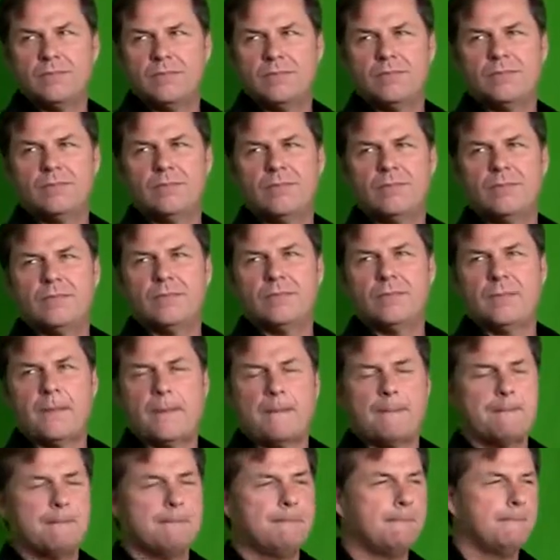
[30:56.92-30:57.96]

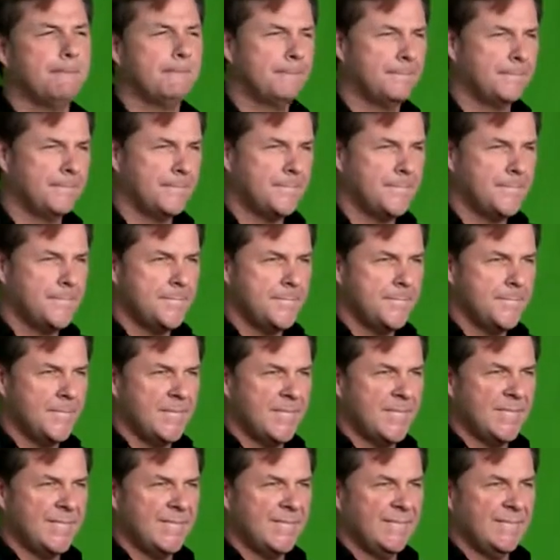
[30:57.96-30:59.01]

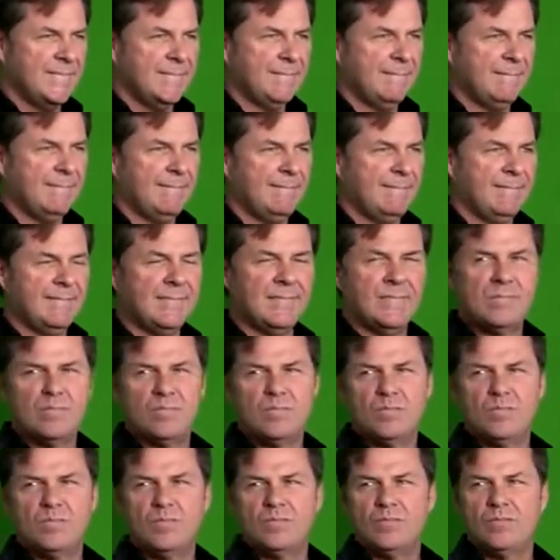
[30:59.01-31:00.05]

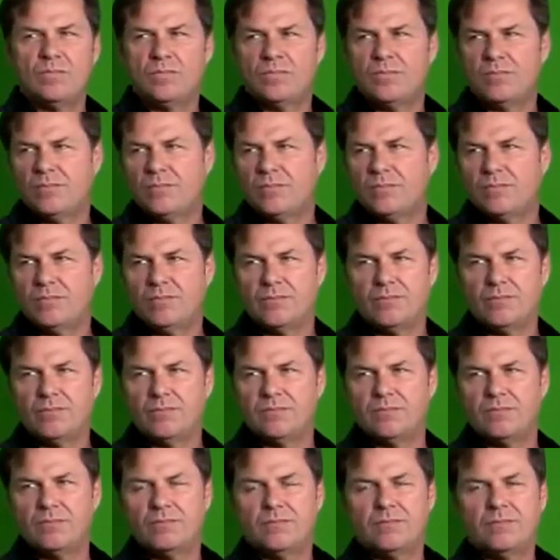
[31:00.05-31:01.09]

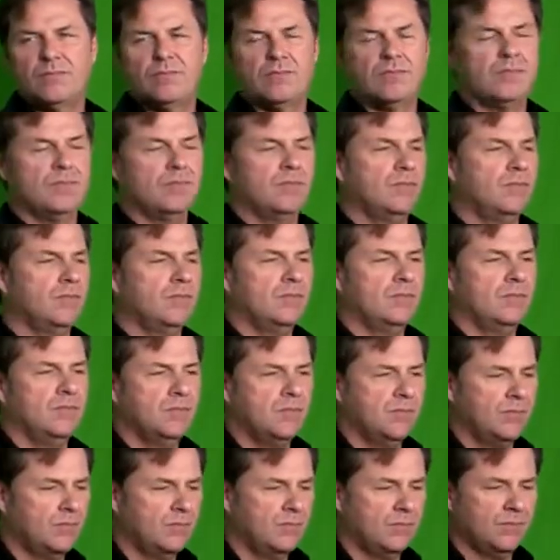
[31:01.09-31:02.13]

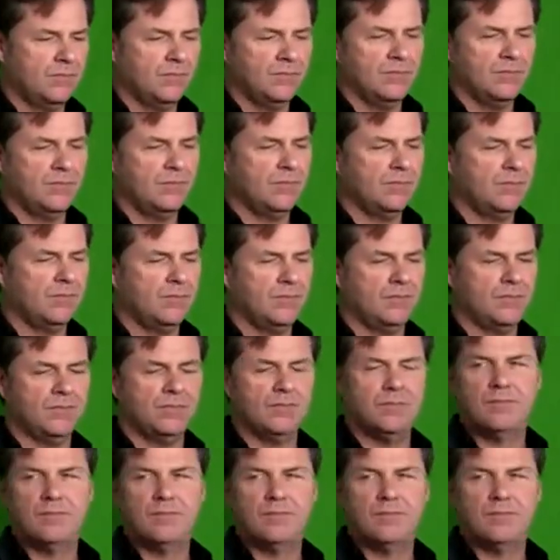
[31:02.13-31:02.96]
This person isn't speaking.